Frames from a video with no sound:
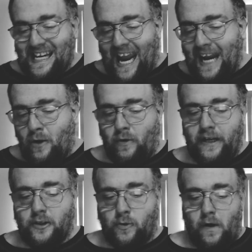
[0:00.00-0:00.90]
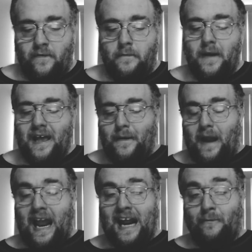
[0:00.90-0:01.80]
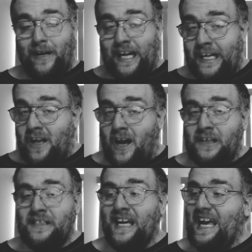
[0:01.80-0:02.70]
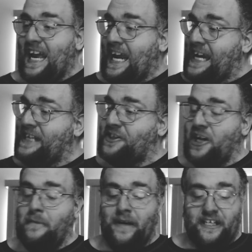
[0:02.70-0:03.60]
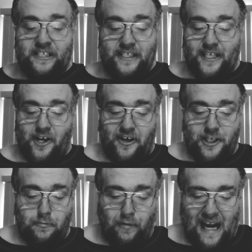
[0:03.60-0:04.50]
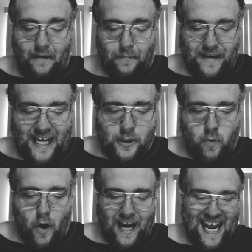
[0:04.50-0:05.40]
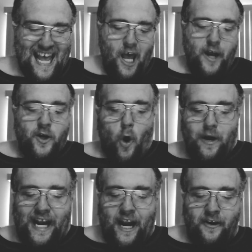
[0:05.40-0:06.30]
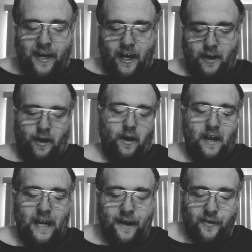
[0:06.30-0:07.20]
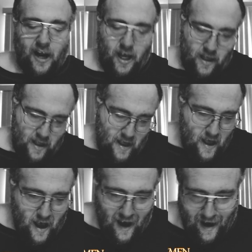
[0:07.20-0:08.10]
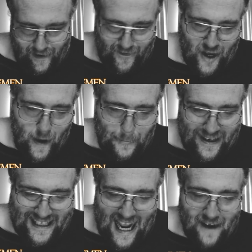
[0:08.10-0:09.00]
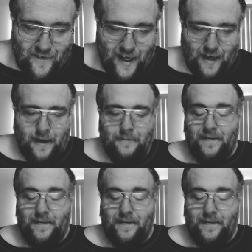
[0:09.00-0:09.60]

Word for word: Kane O'Neill is one of them, and when he does, he is going to be a serious problem. Next one, Cody Heeringa, Heeringa of Batavia.